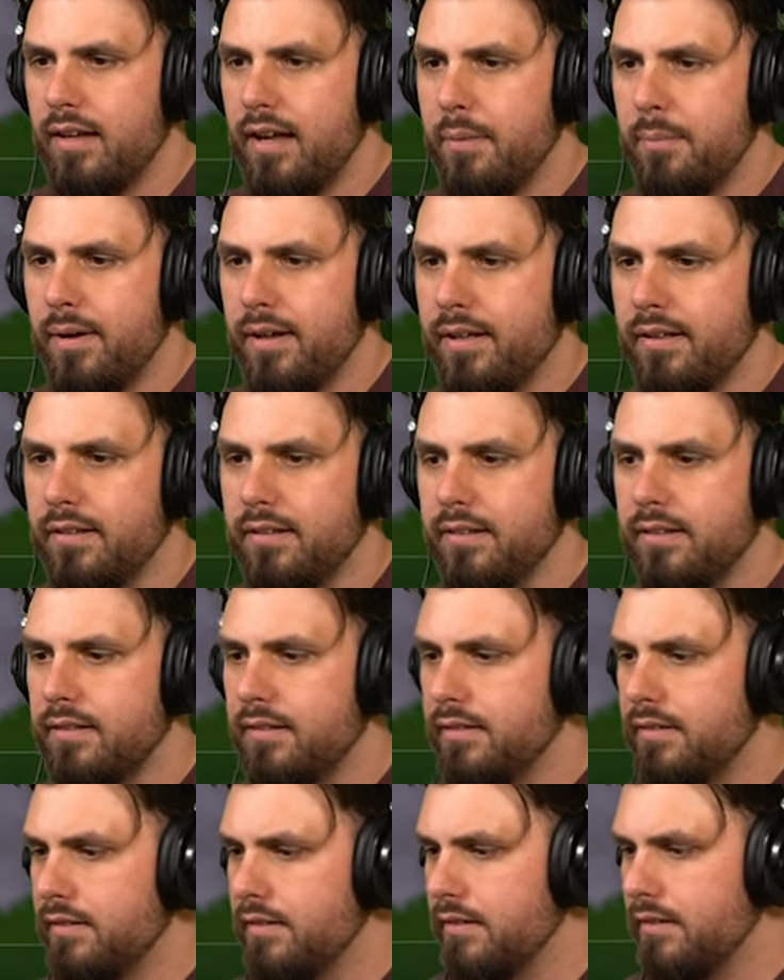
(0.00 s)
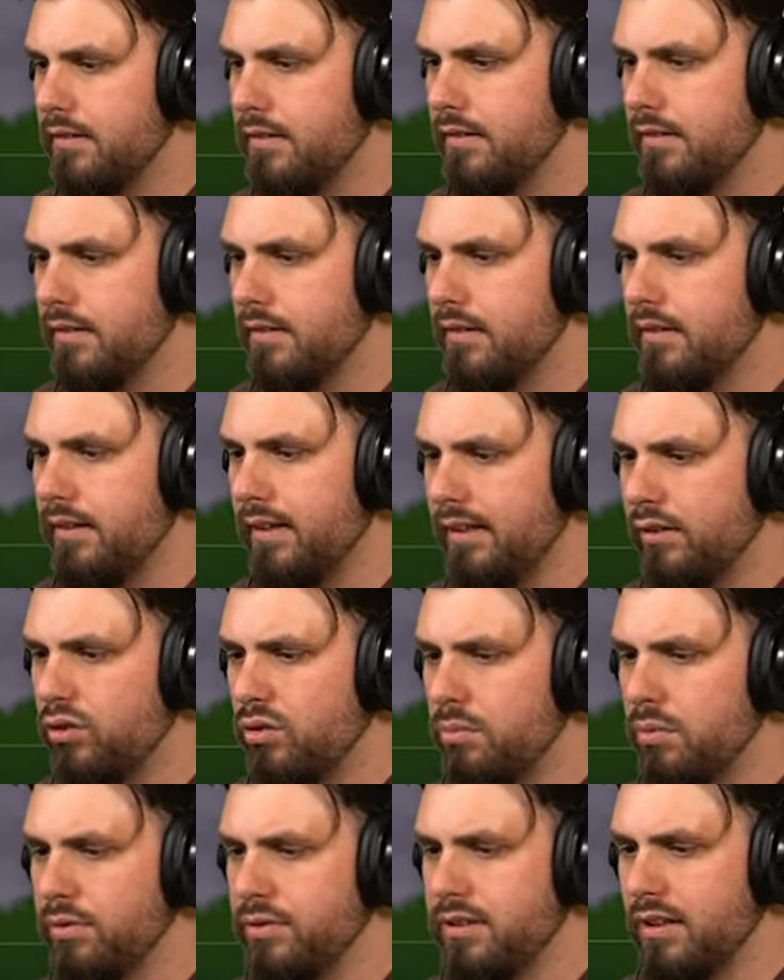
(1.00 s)
Am I... Click to
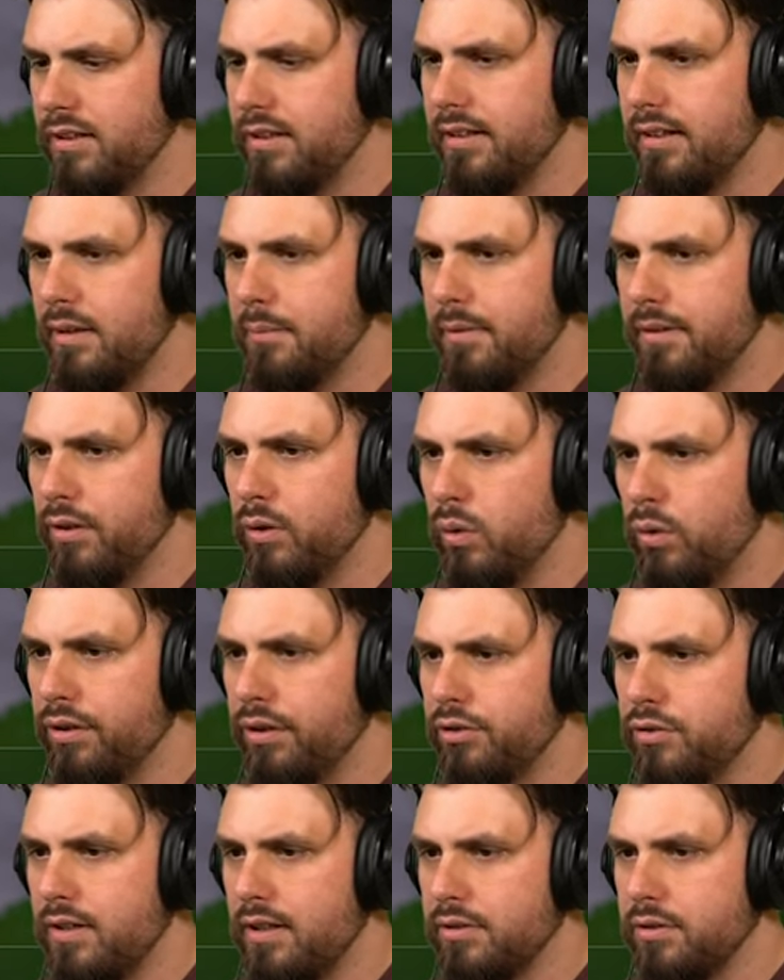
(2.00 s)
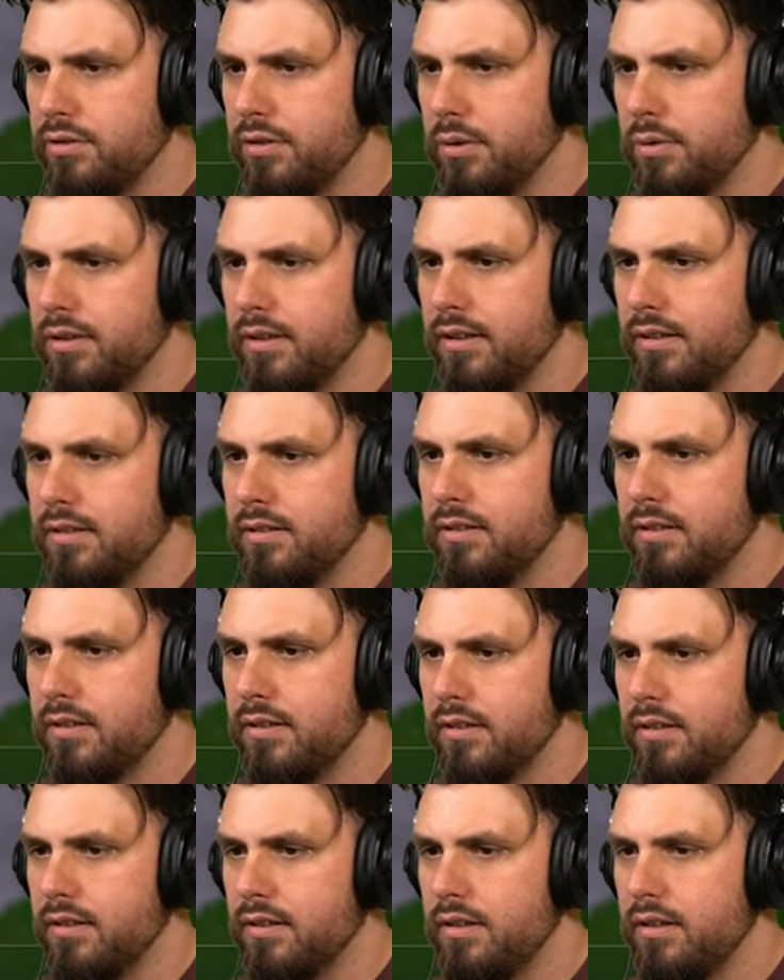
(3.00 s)
remove selected element, hold and right to rotate.
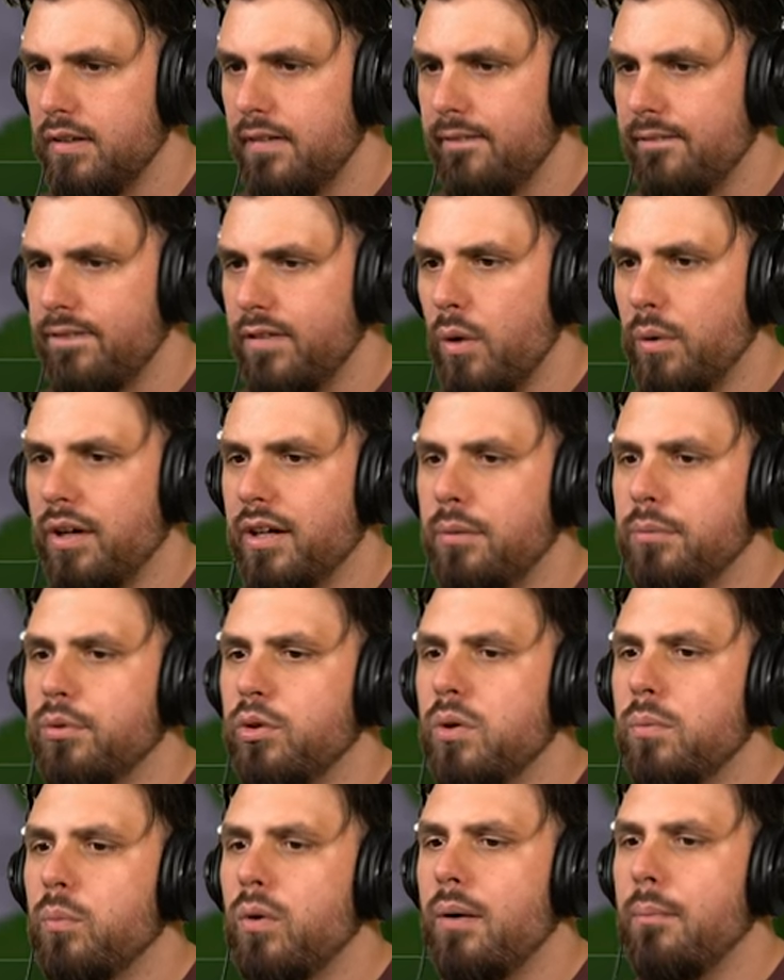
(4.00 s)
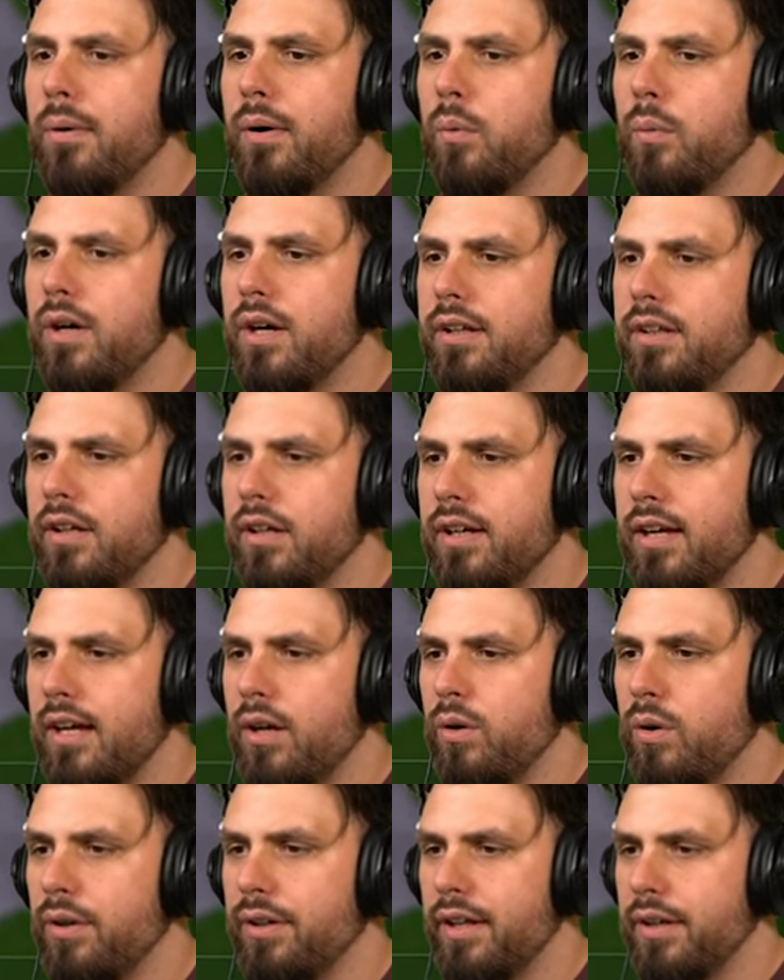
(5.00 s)
Oh got I'm doing one by one. Okay,
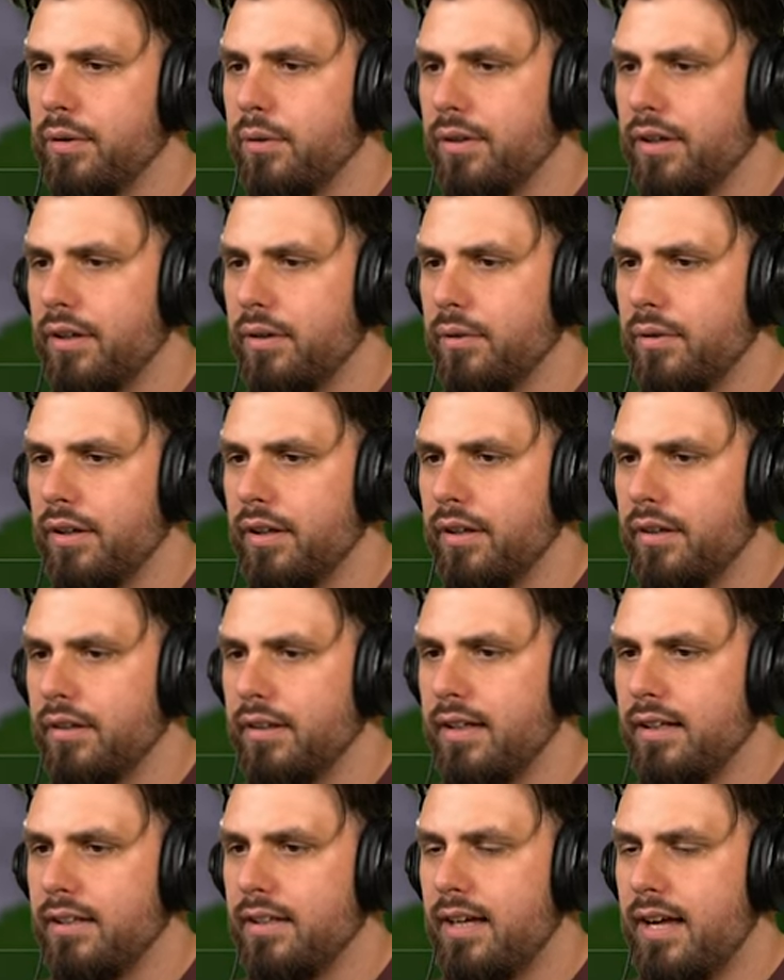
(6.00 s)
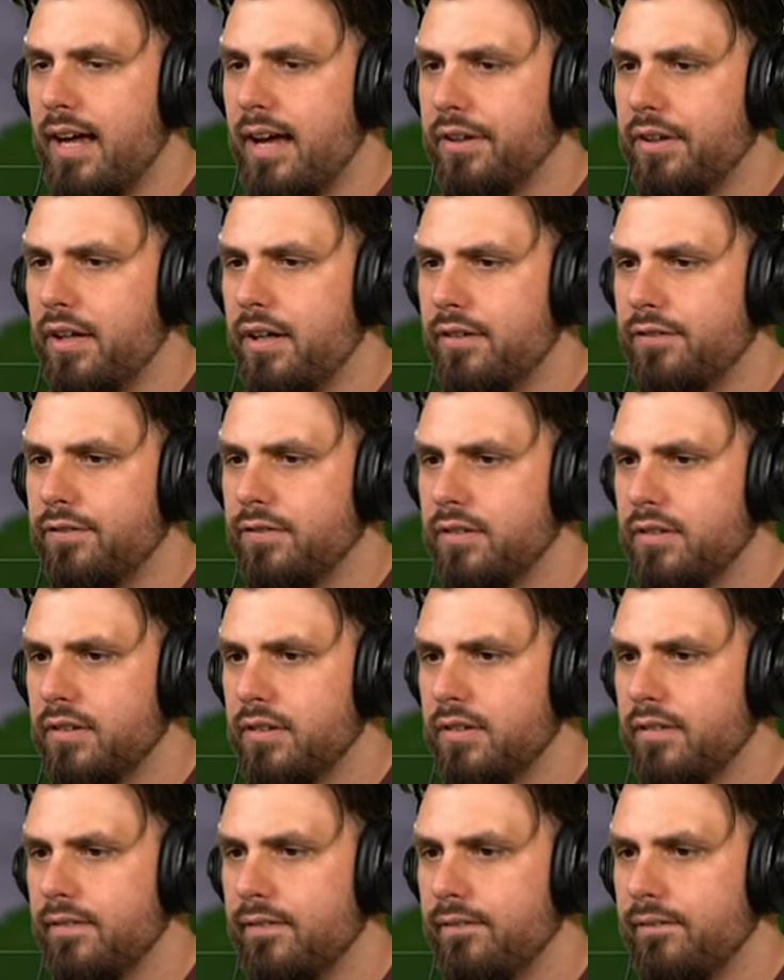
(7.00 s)
hold on, hold on, hold on. Get the hat off.
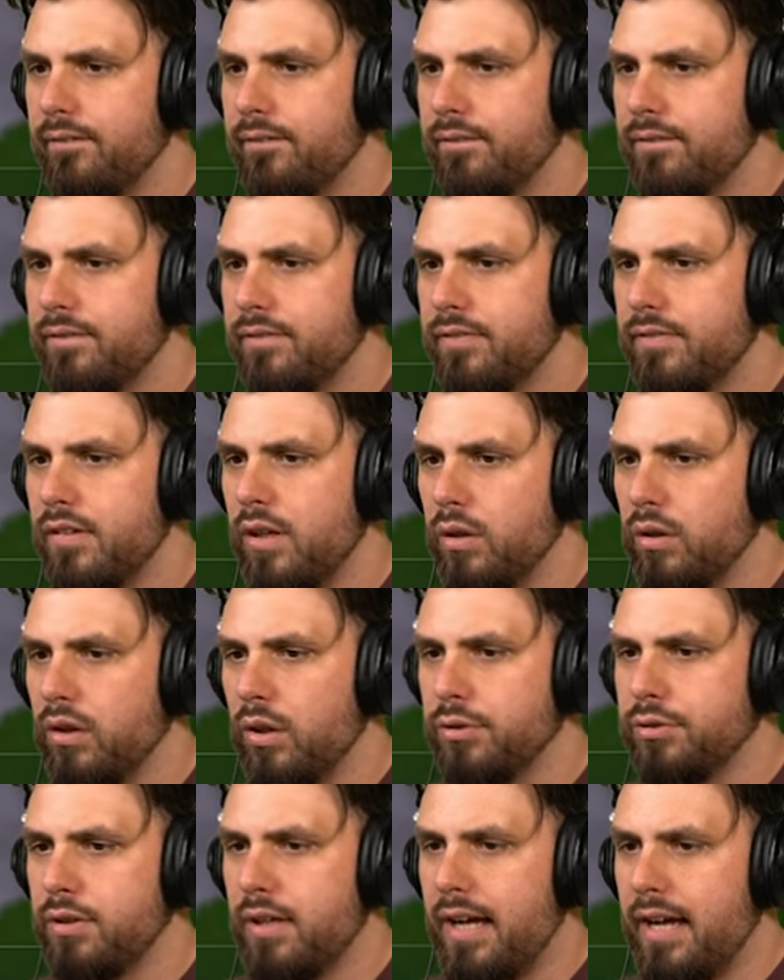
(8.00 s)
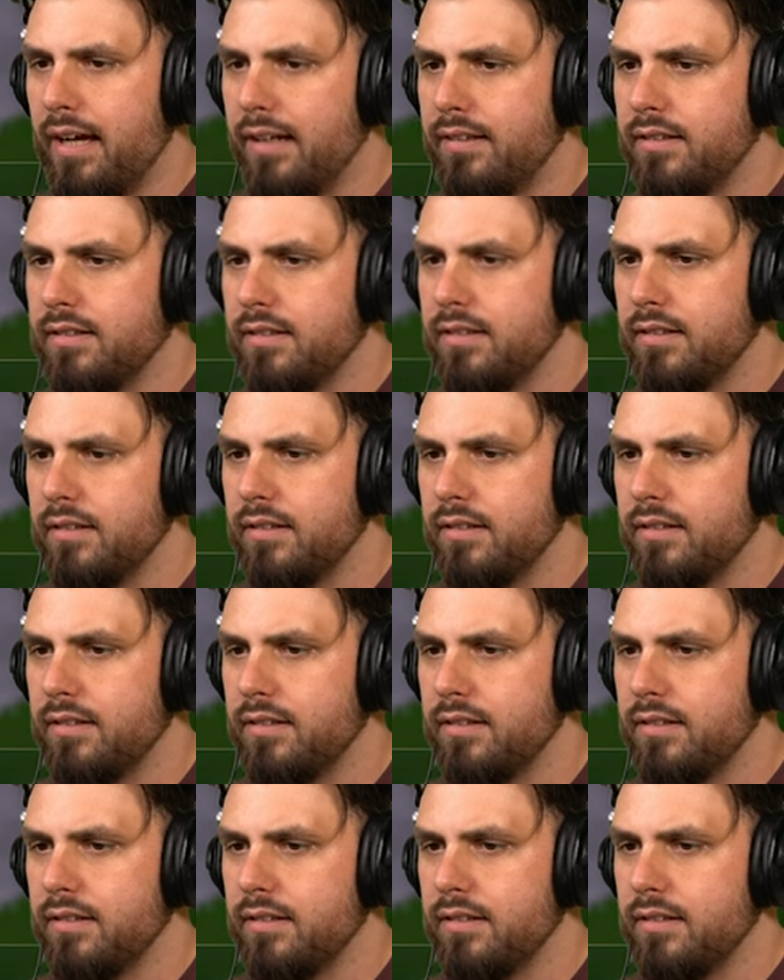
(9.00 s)
No, close the hat.